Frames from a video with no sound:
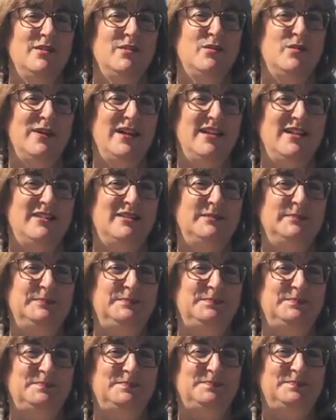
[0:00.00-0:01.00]
Well,
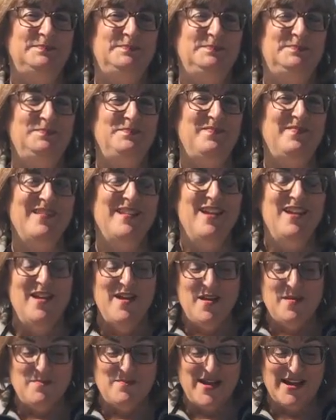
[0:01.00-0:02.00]

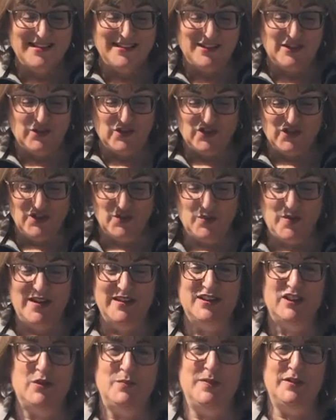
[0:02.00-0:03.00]
my solution
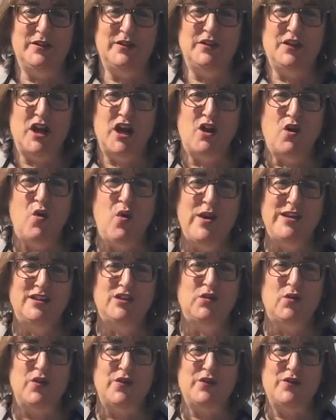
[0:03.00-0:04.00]
was to build a coin
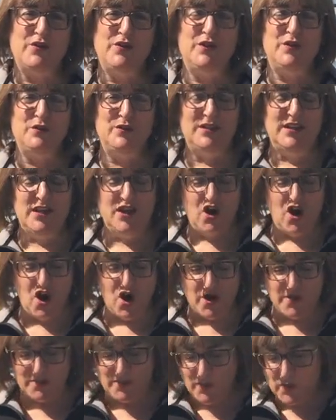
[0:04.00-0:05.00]
sorter using
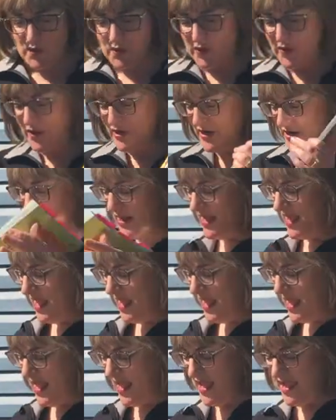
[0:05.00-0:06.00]
cardboard
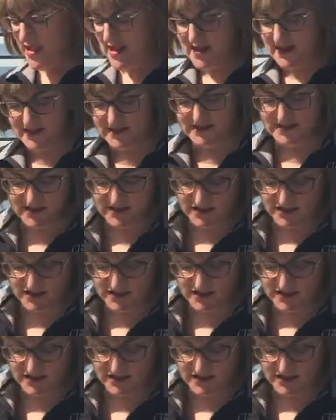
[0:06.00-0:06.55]
and